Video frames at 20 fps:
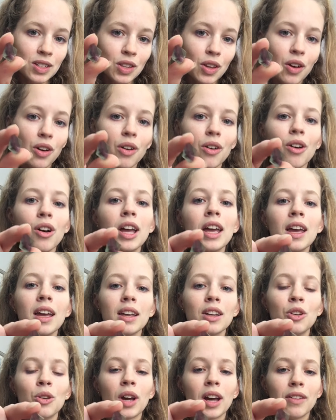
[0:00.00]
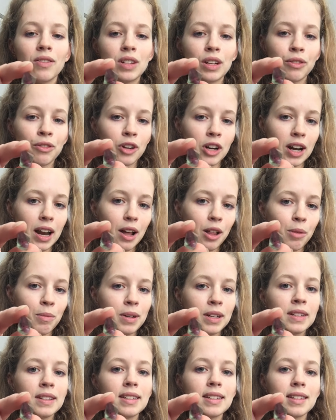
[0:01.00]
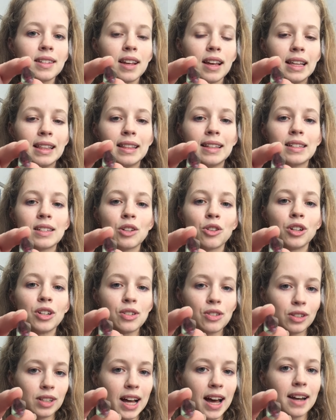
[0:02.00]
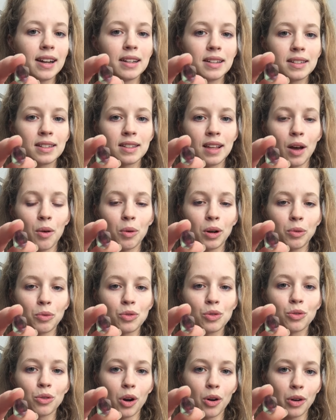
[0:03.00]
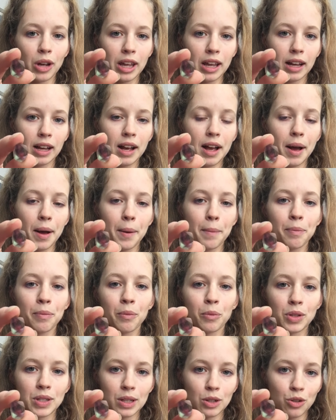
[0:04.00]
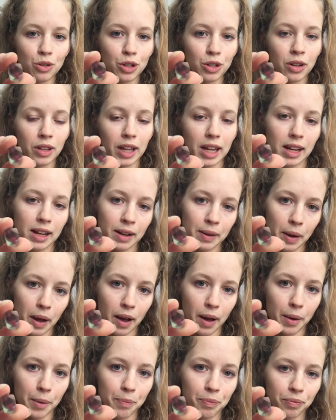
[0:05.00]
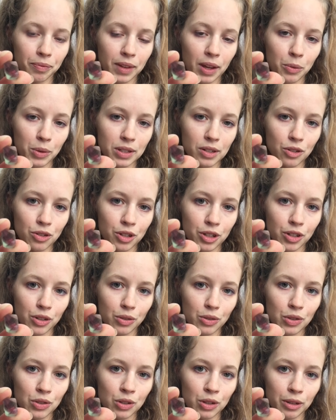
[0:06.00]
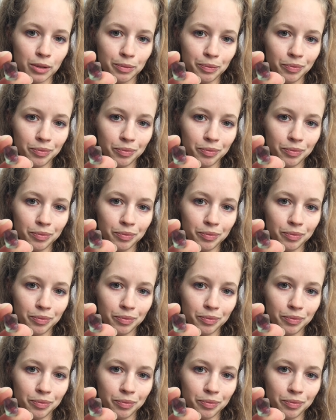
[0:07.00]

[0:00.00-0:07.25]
though, you have different elements in this crystal lattice that when it was growing was introduced to.